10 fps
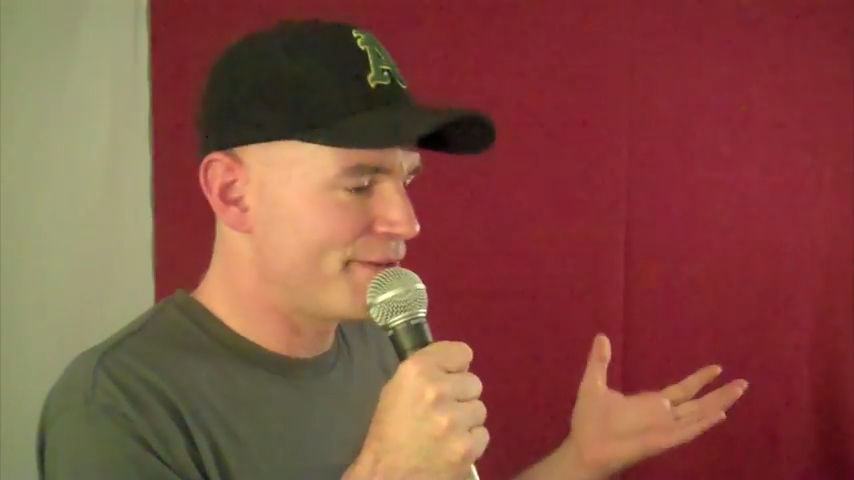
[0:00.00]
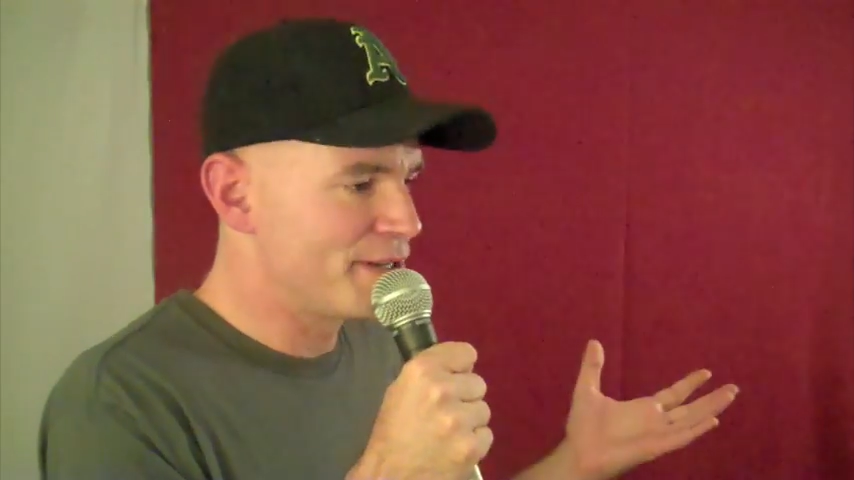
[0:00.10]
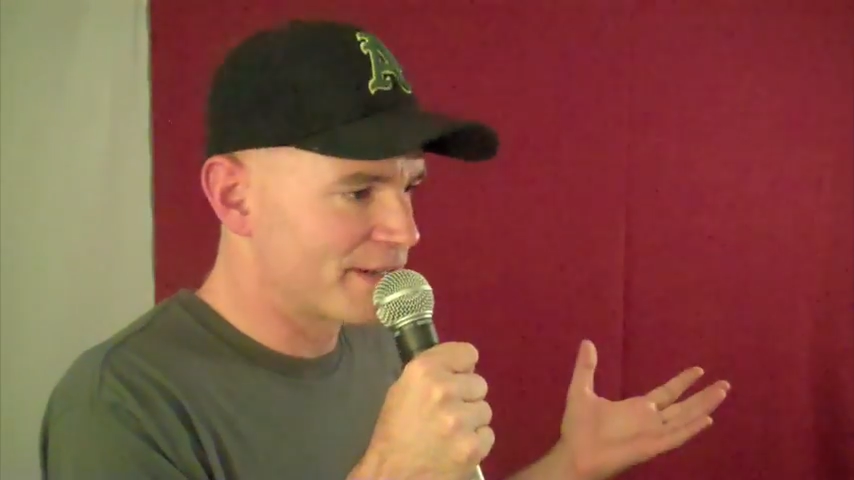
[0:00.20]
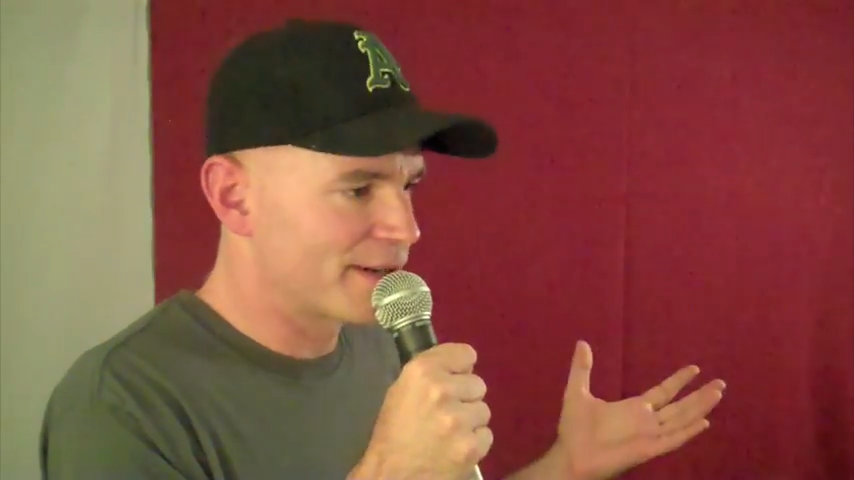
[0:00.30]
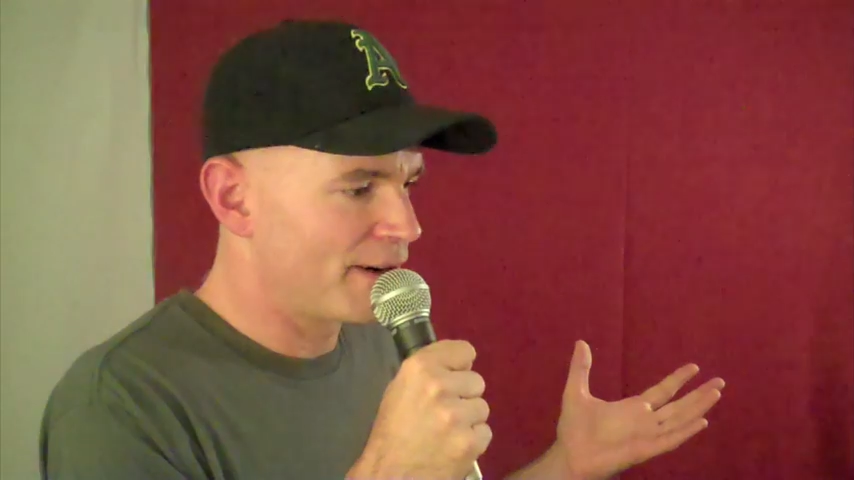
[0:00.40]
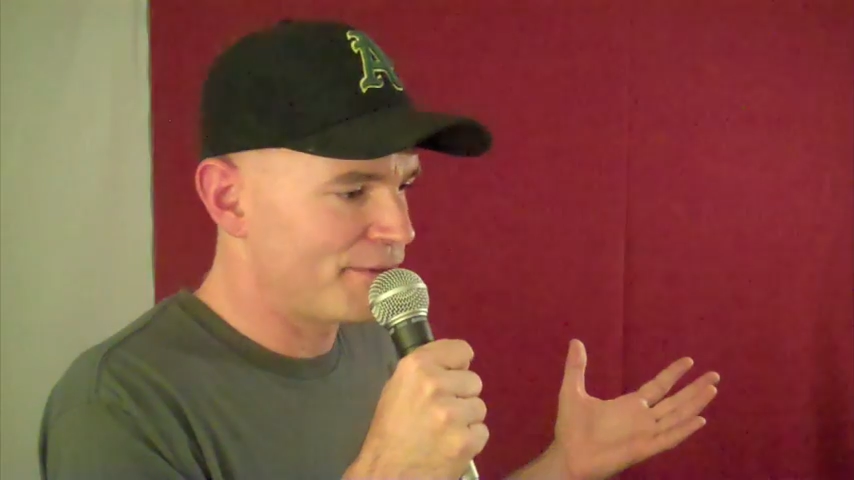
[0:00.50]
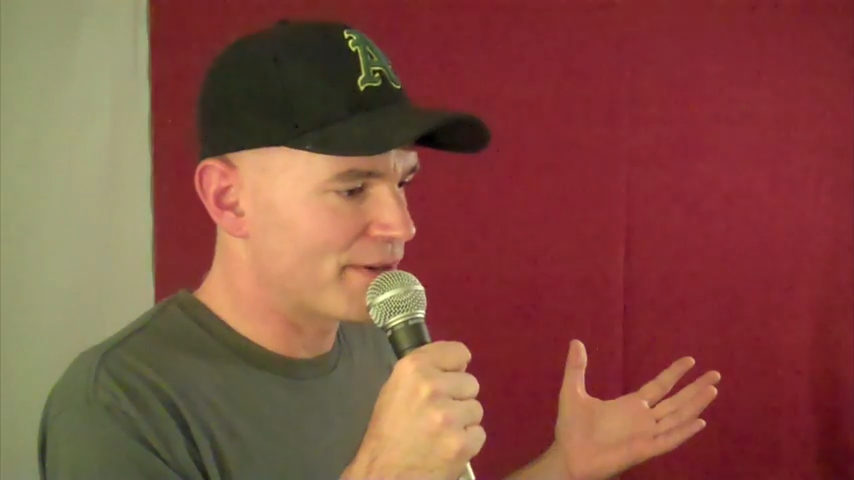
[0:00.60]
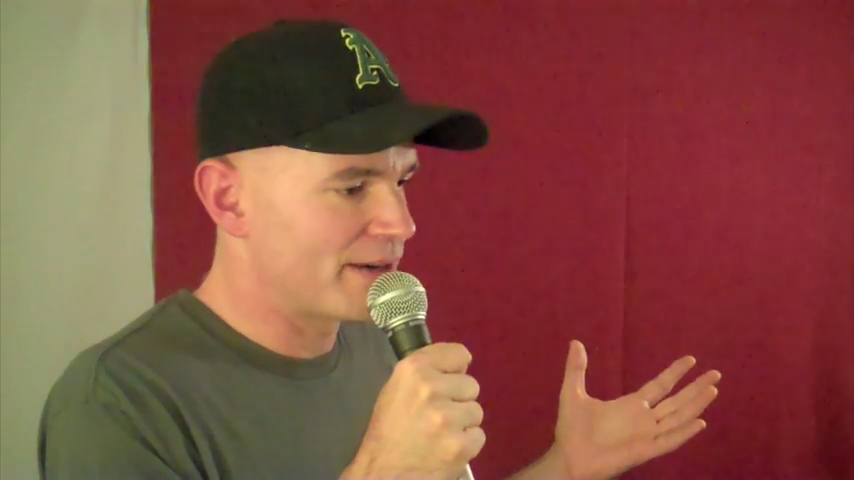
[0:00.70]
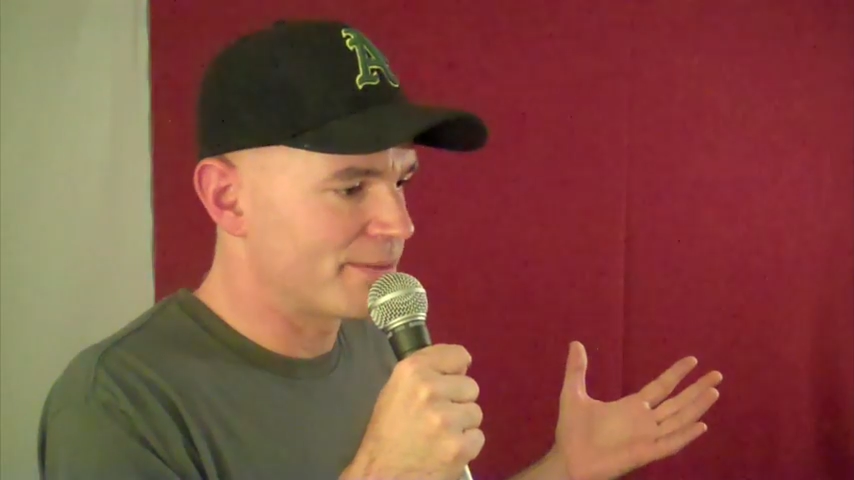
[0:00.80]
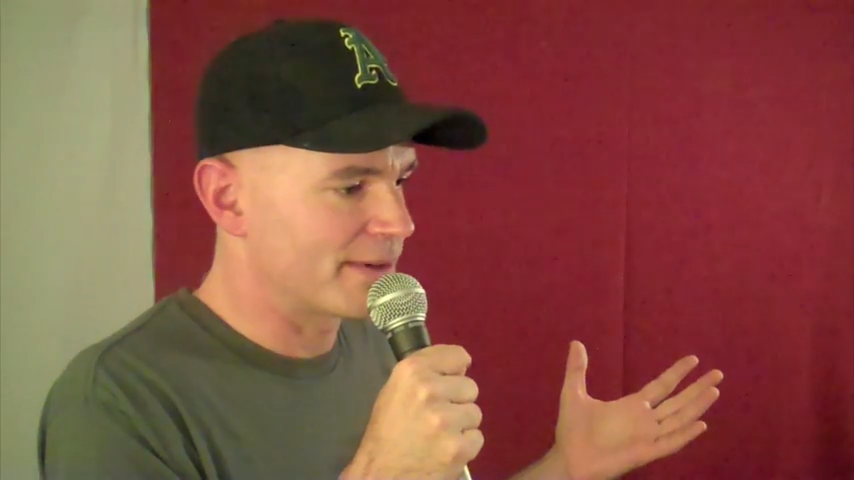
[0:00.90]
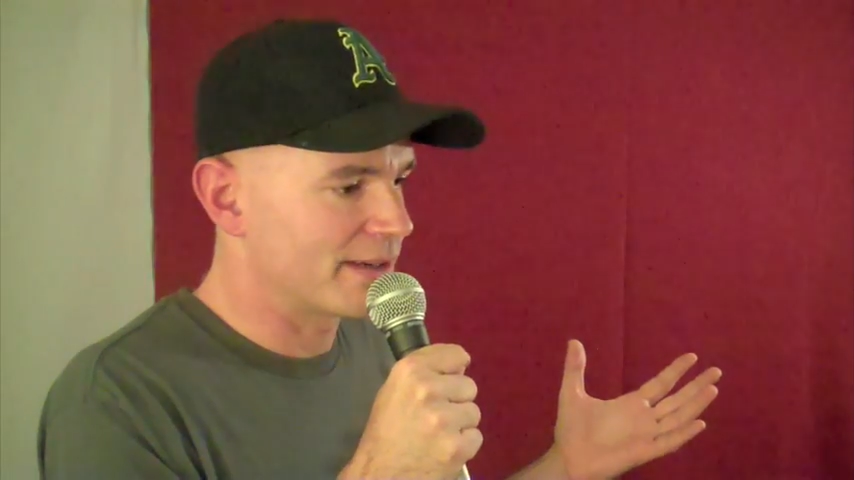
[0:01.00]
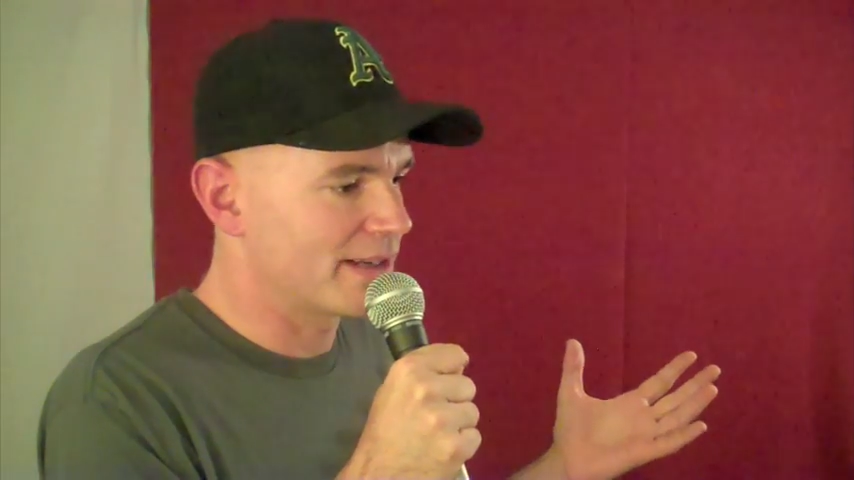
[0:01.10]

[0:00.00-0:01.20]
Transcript: or your girlfriend were